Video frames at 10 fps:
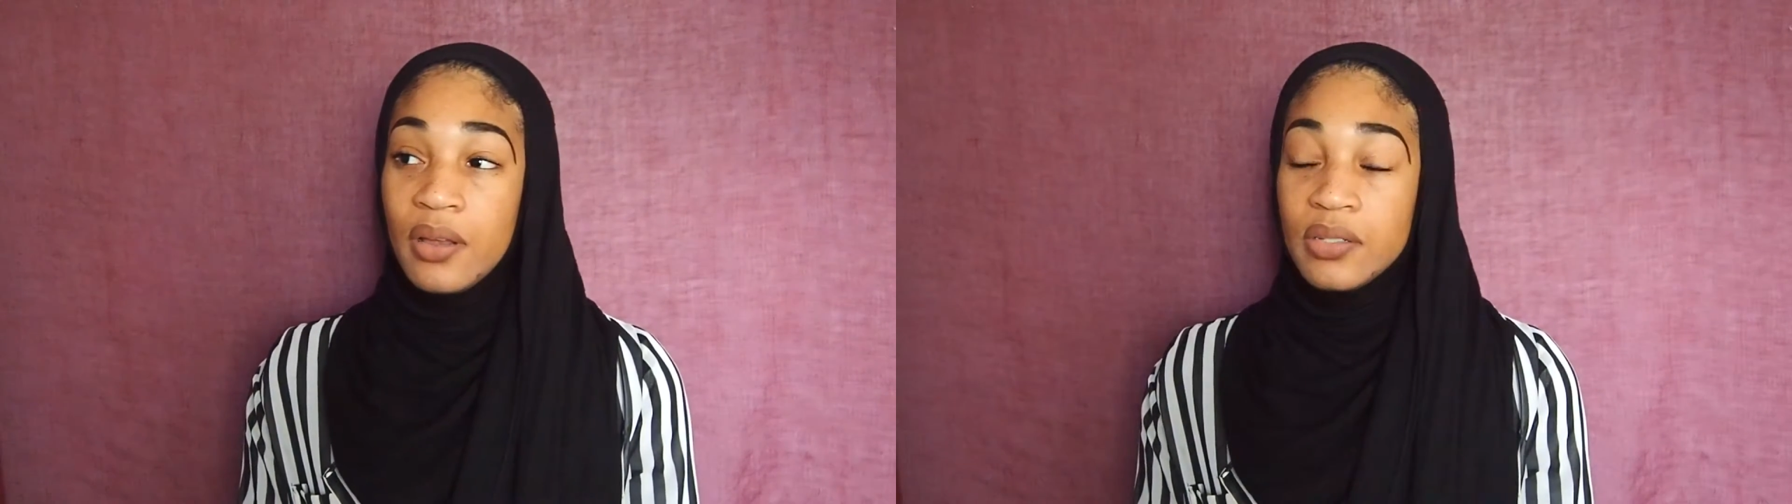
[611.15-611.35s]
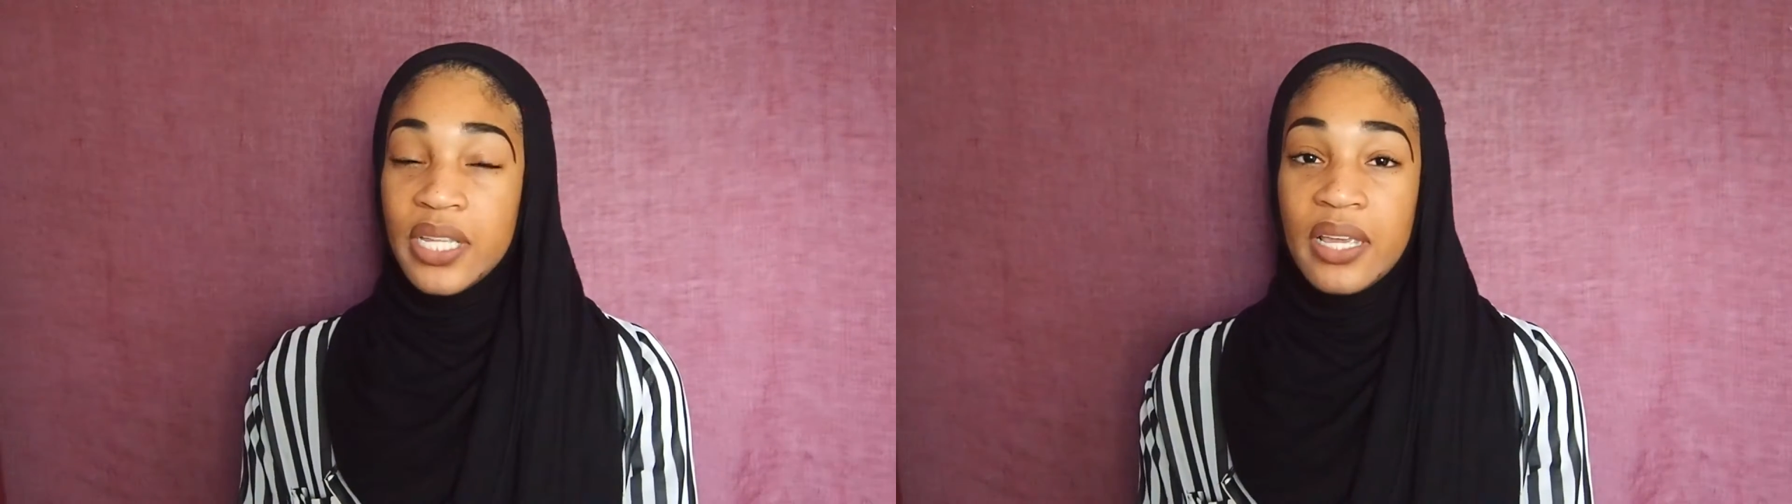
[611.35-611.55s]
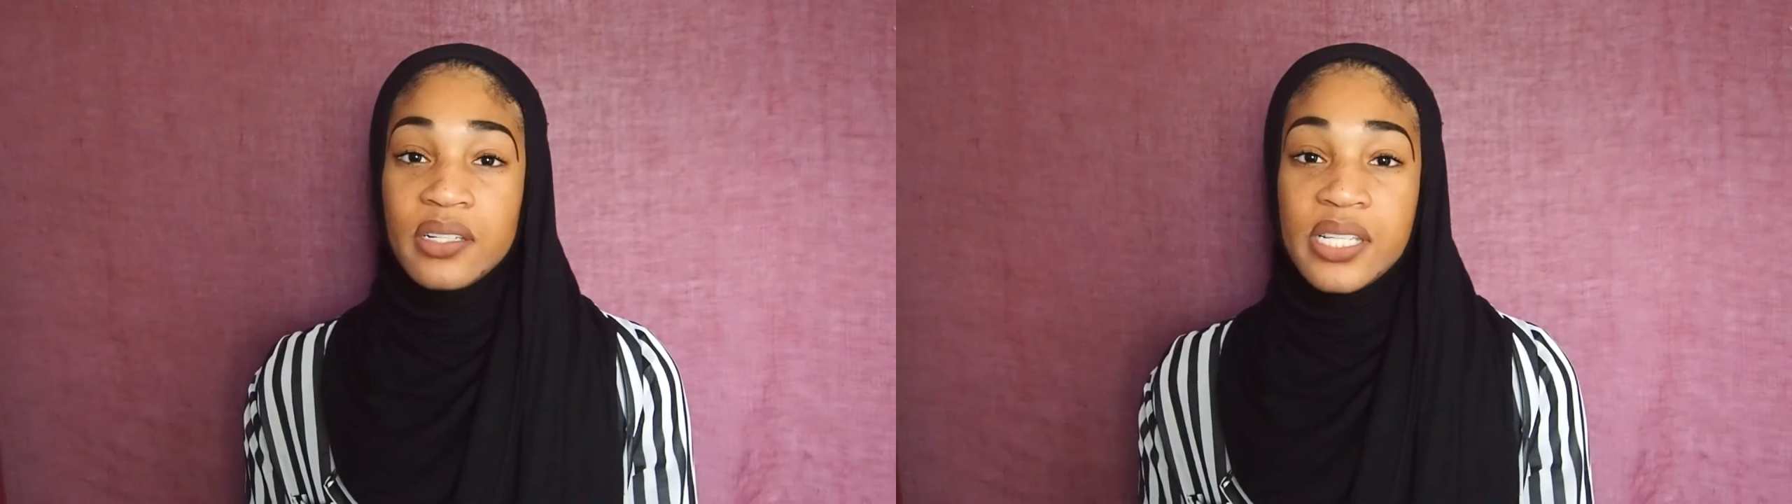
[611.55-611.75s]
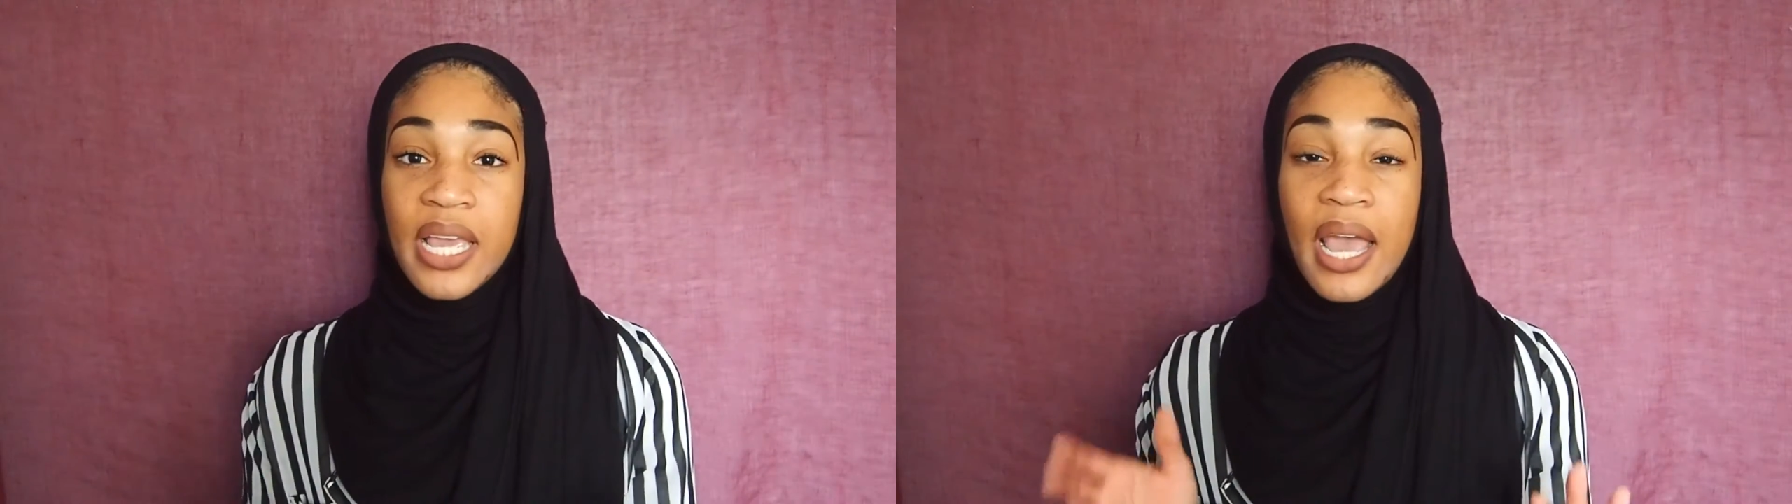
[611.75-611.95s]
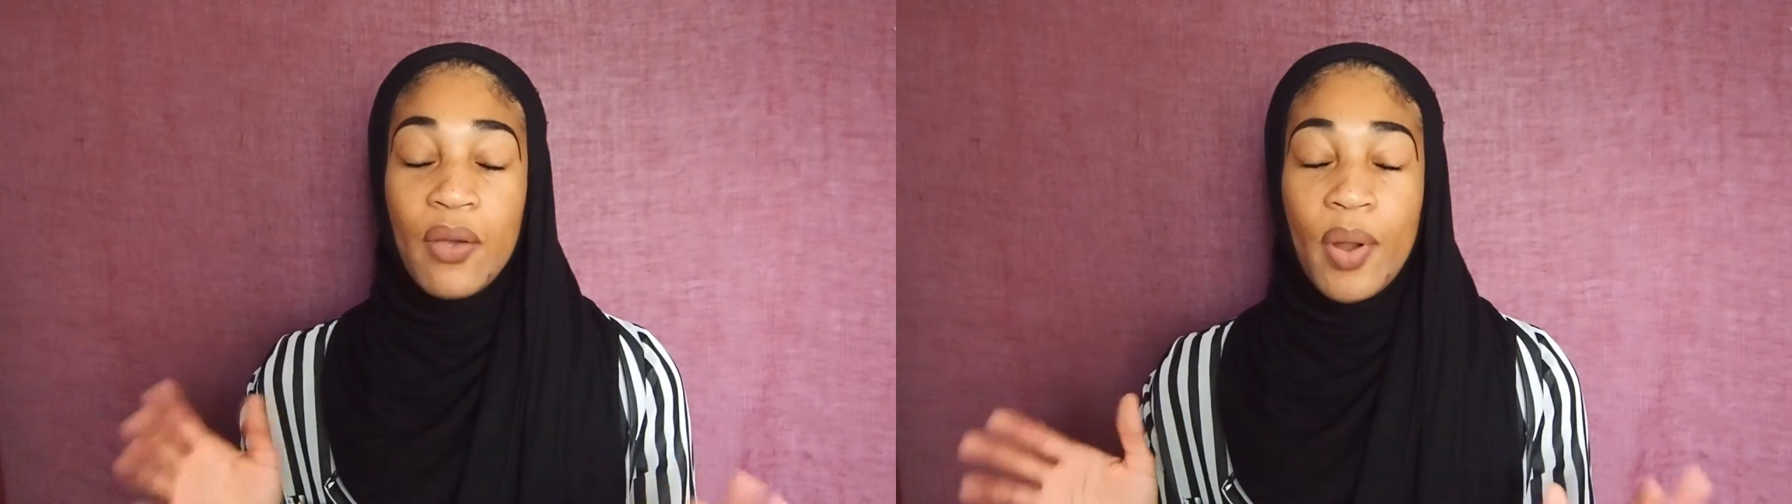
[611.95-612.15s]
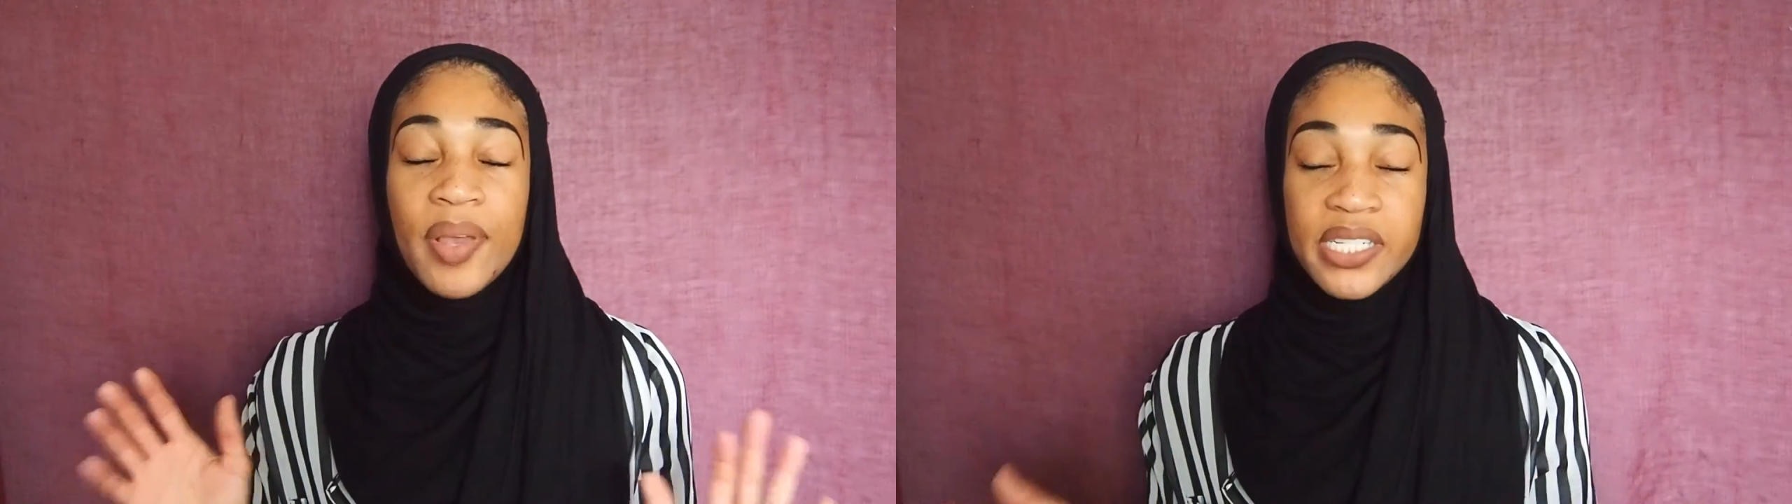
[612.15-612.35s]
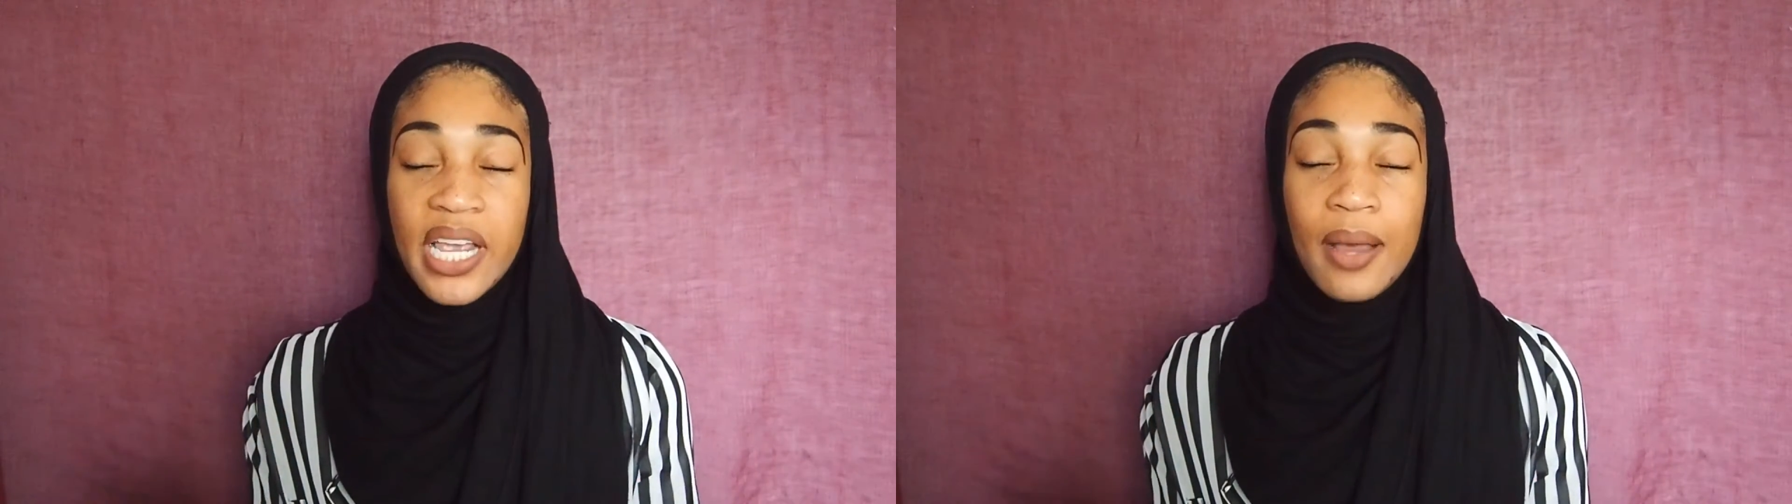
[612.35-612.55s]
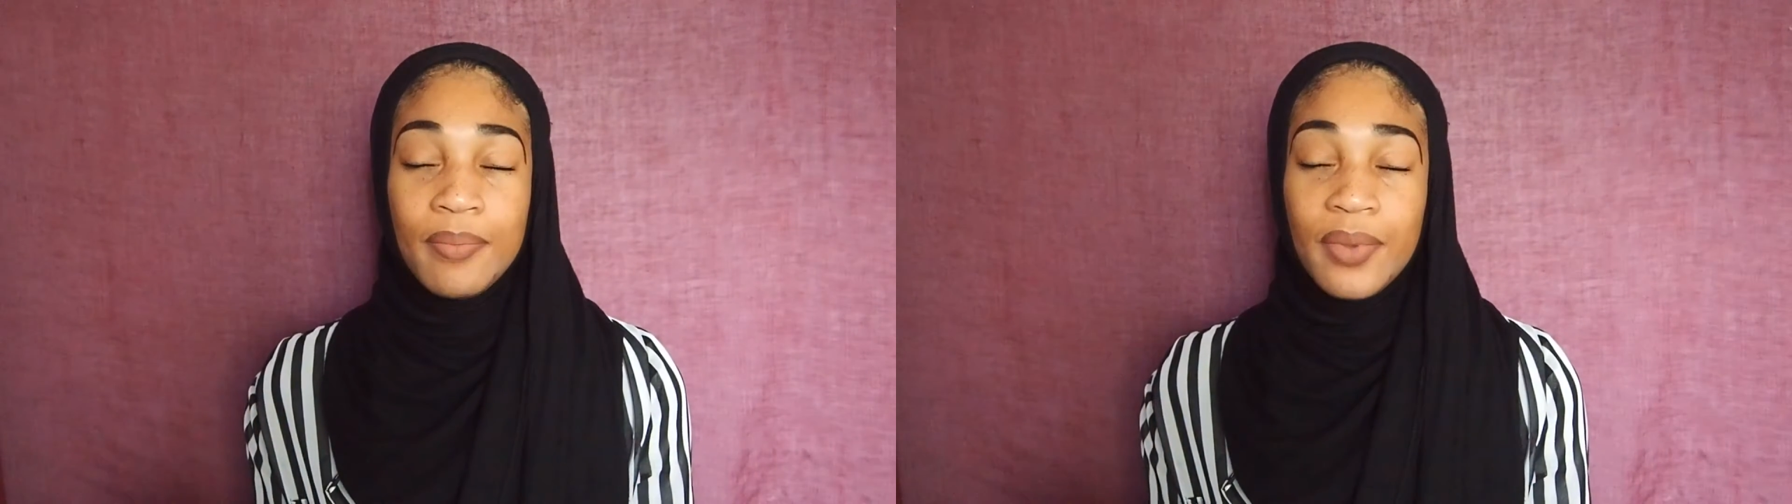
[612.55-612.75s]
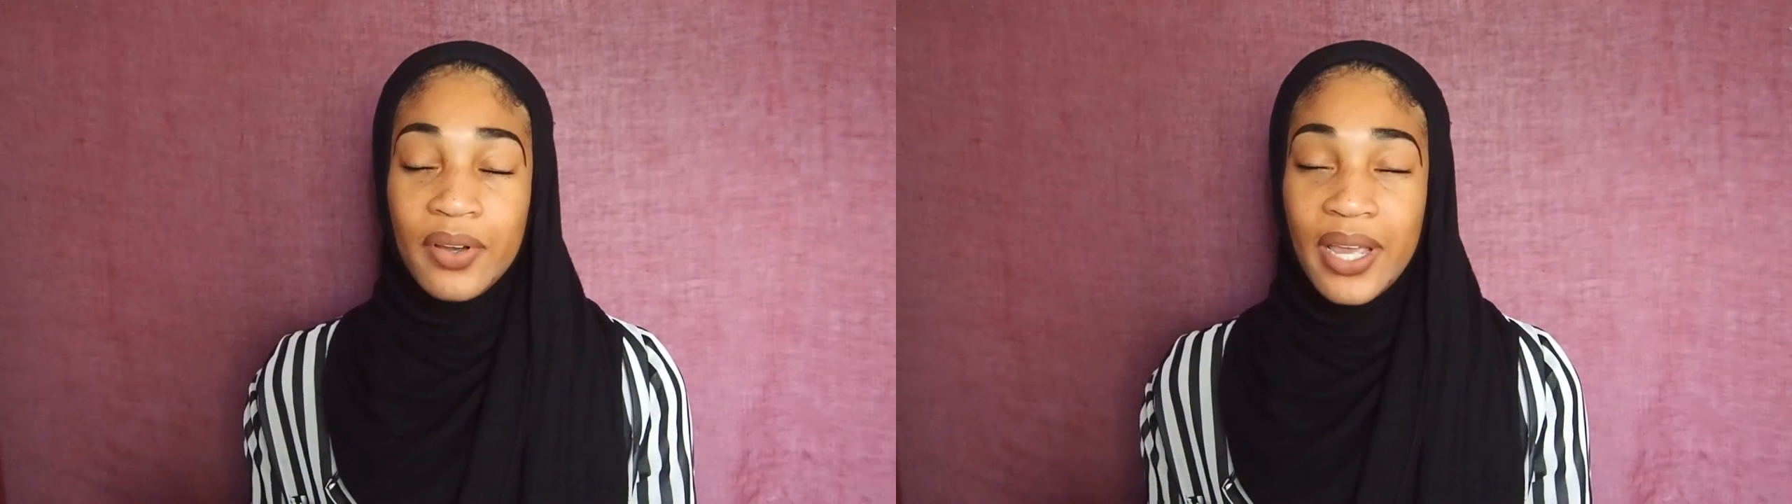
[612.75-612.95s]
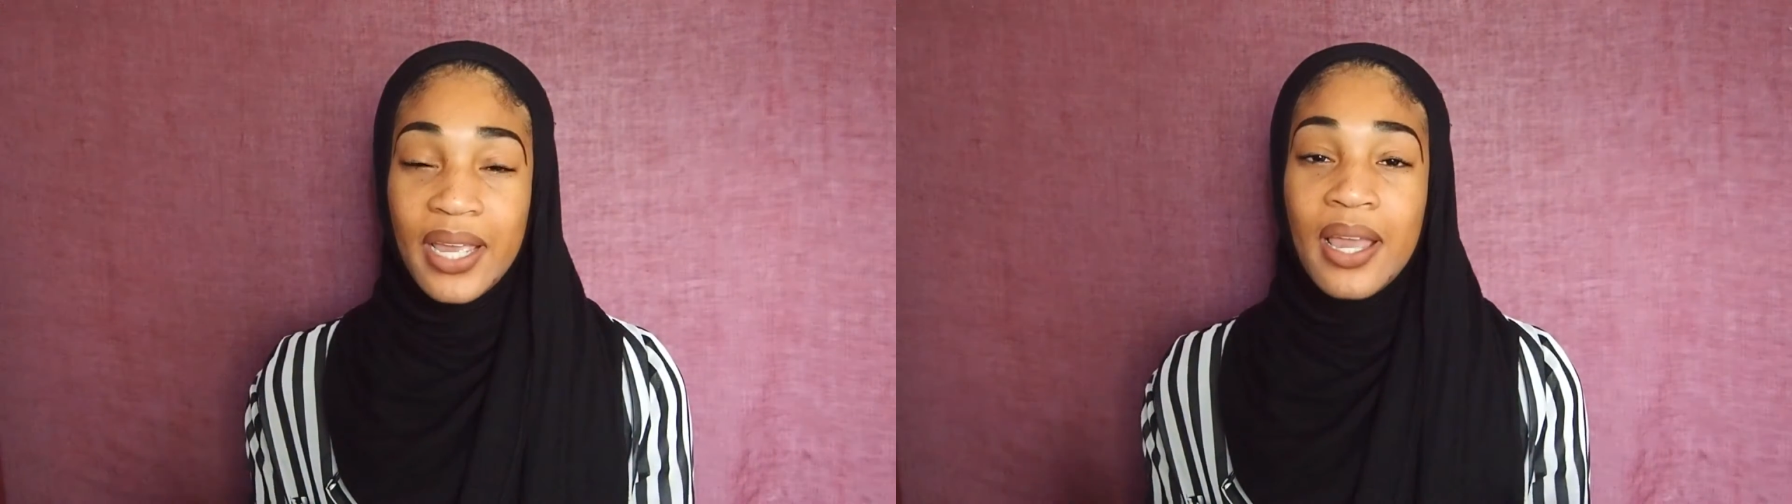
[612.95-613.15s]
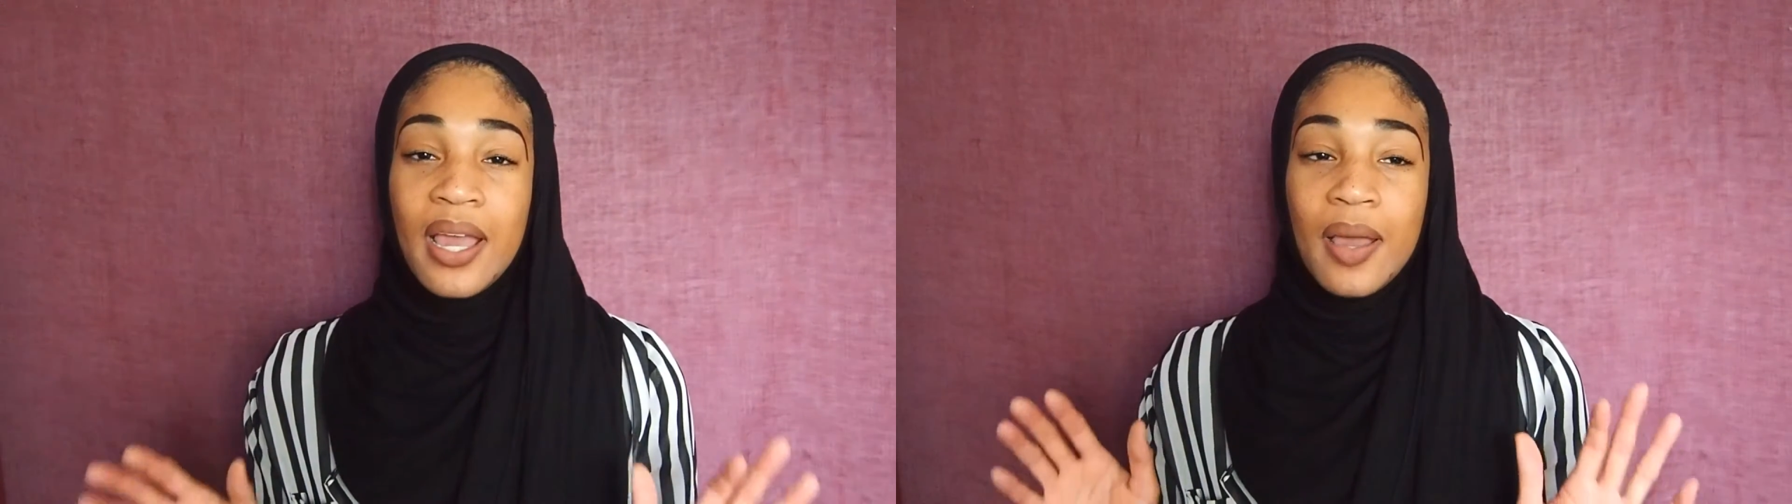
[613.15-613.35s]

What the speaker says: Say I wear my hijab, okay,